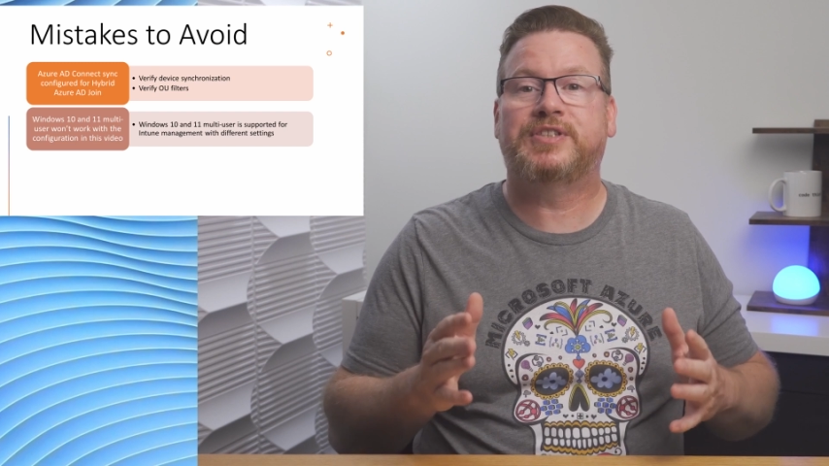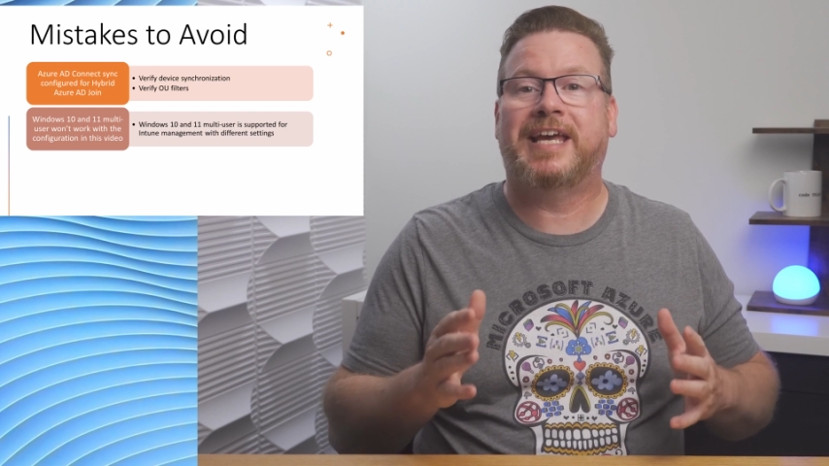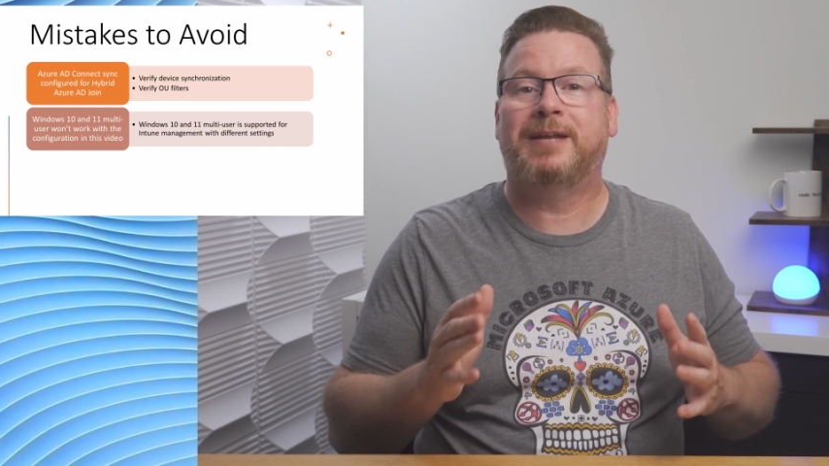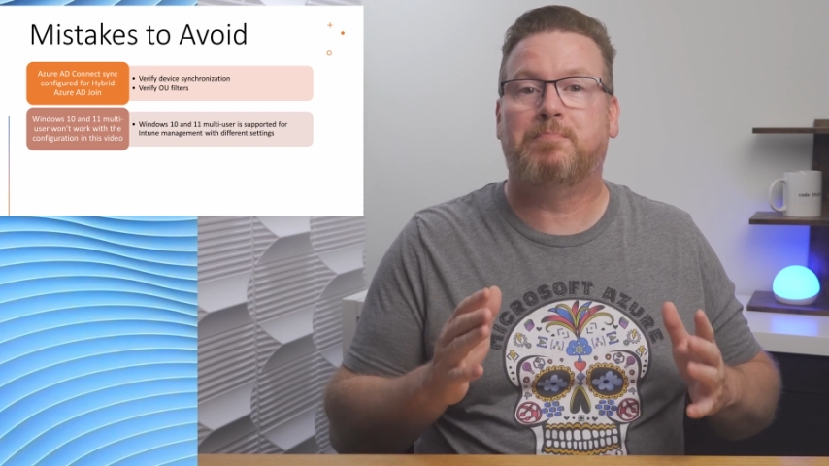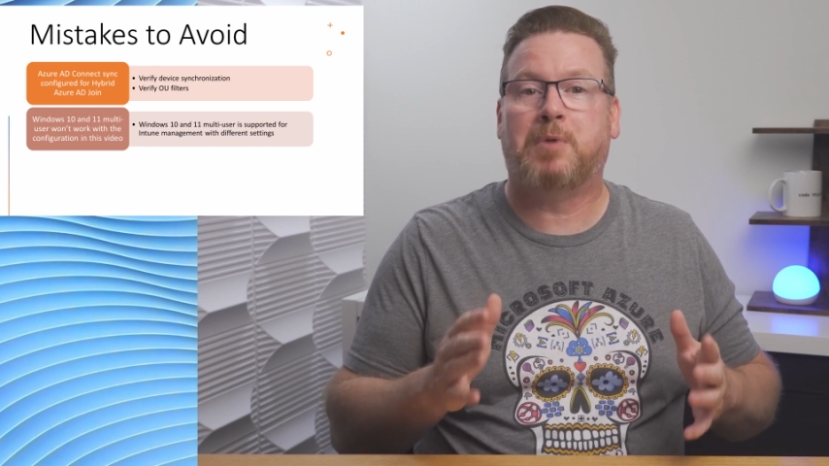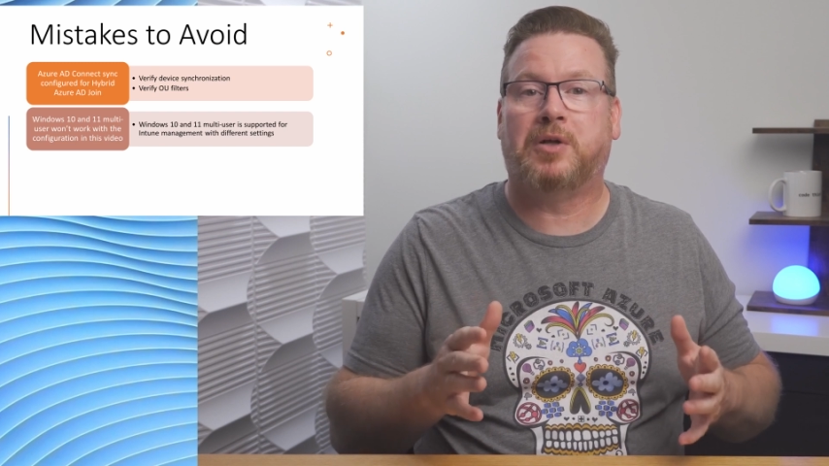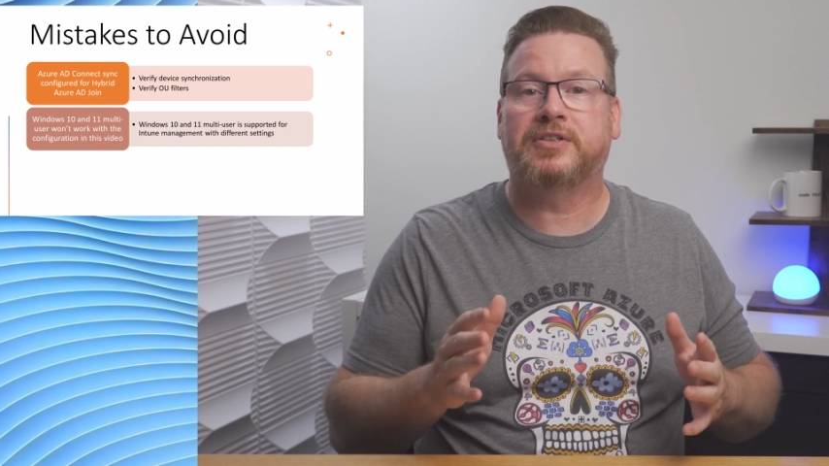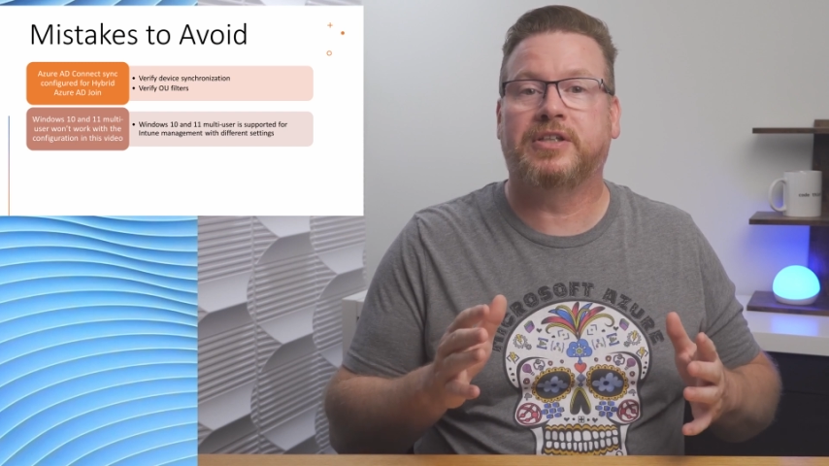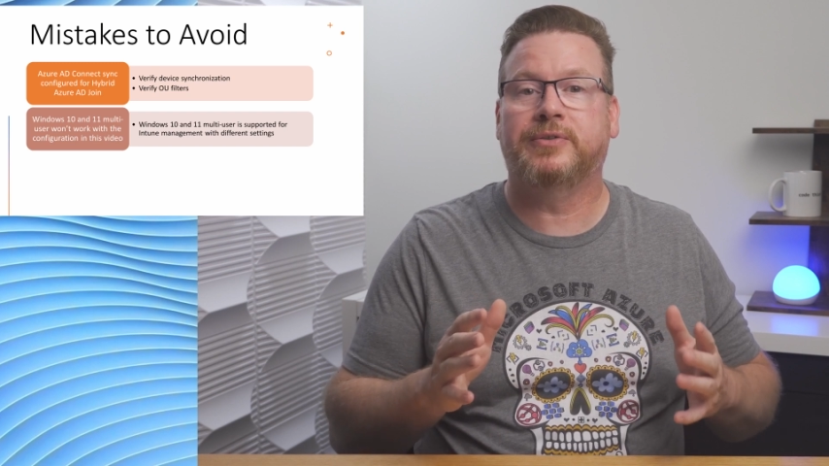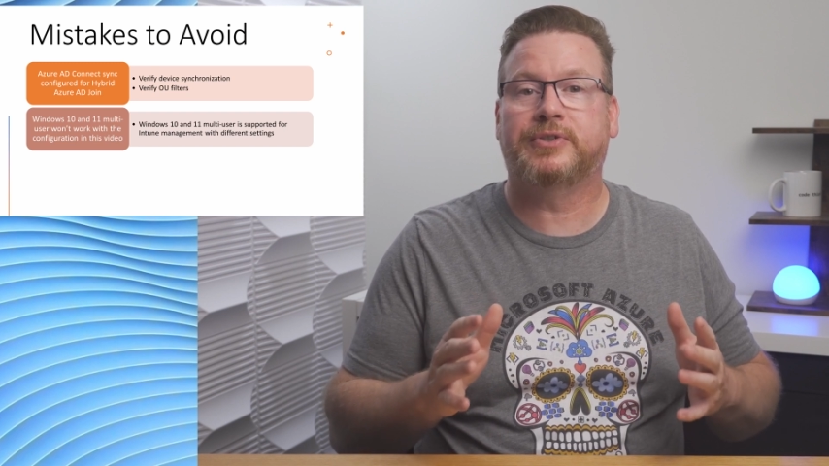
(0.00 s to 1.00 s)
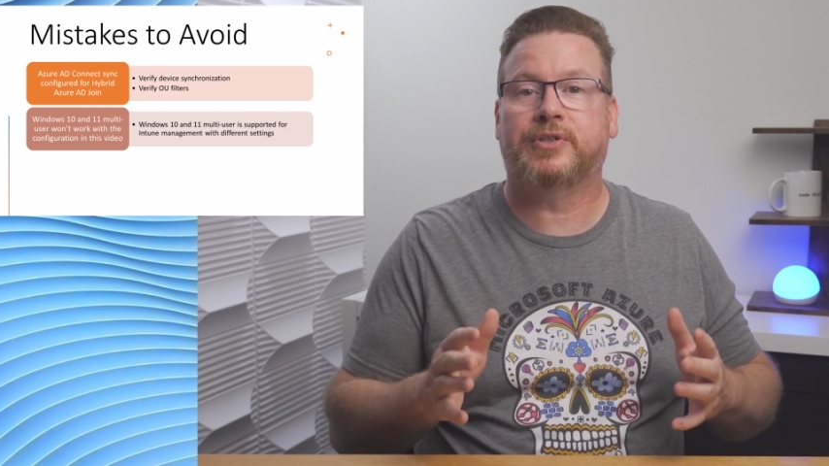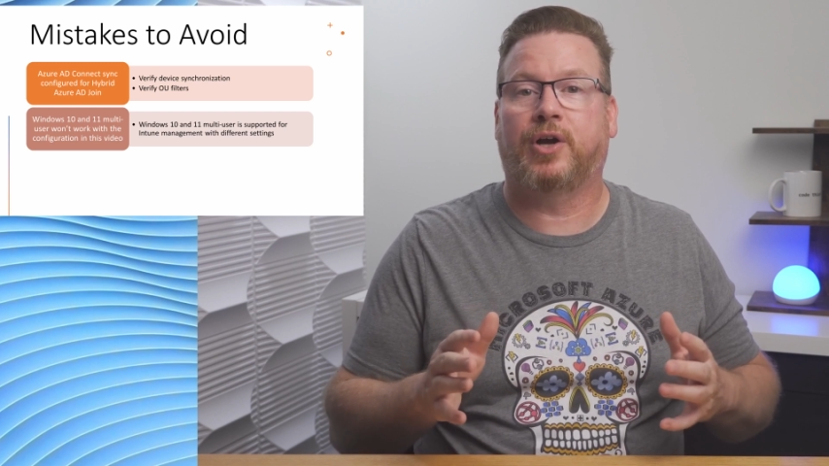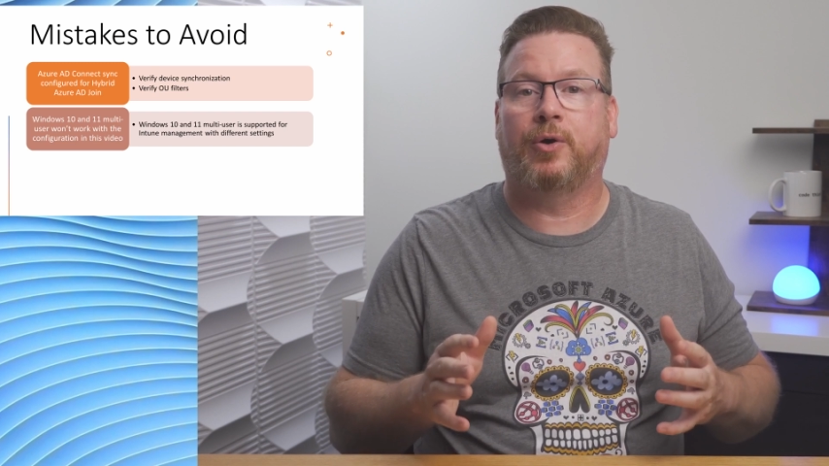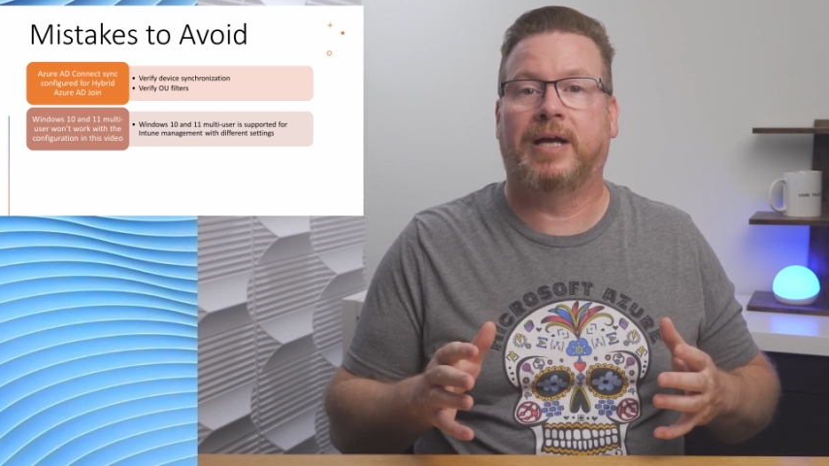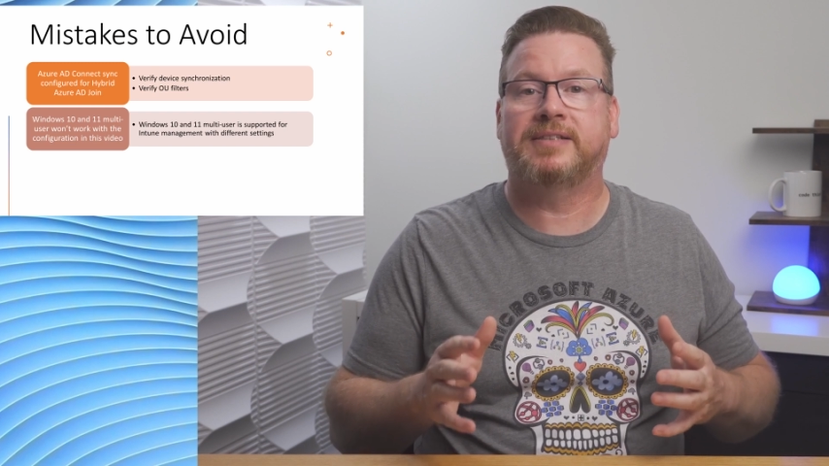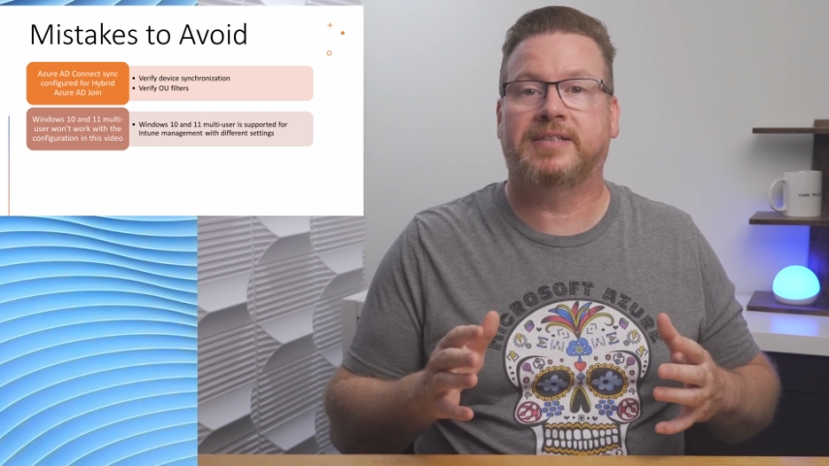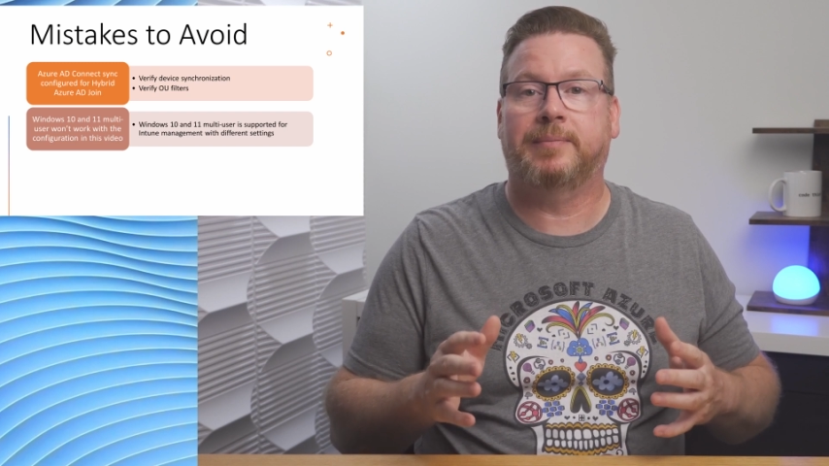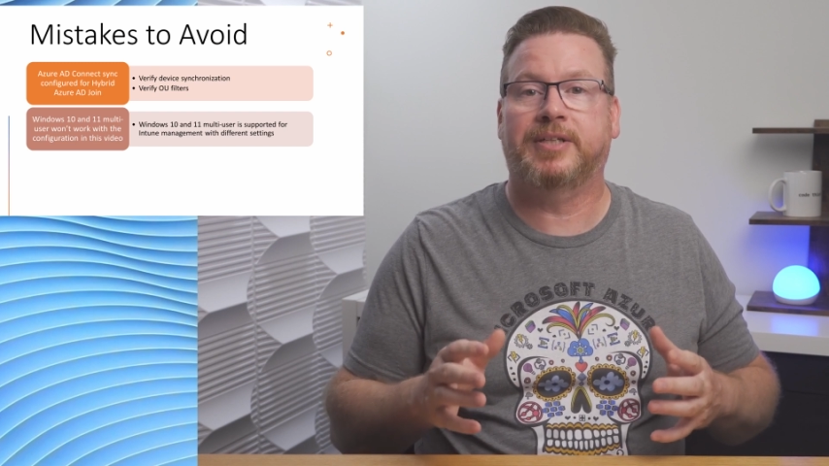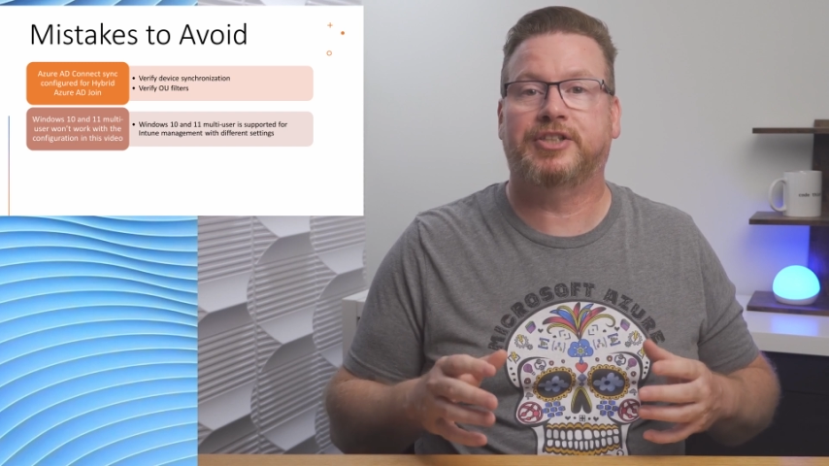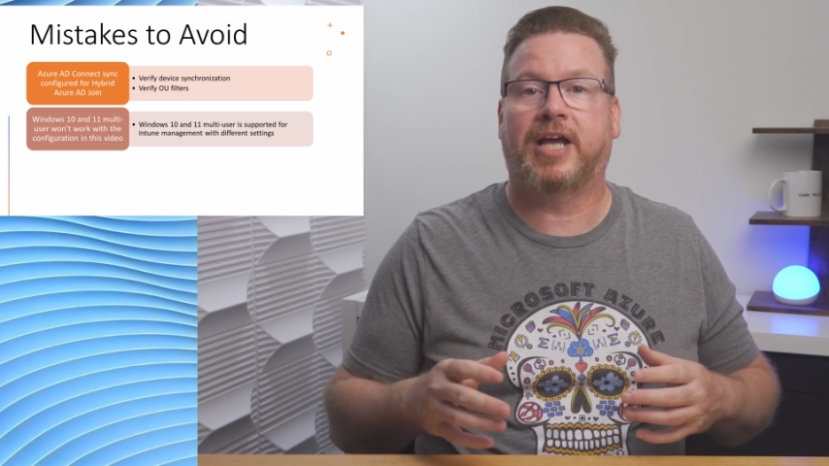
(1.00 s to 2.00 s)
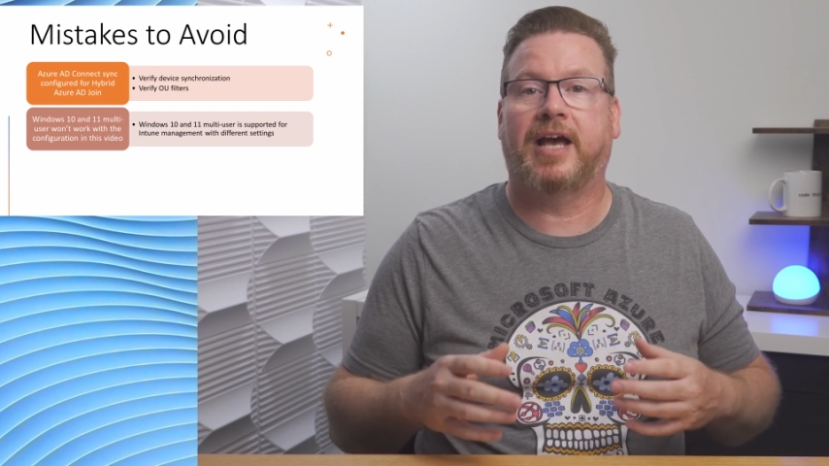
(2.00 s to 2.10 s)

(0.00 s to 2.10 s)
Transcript: 10 multi-user OS image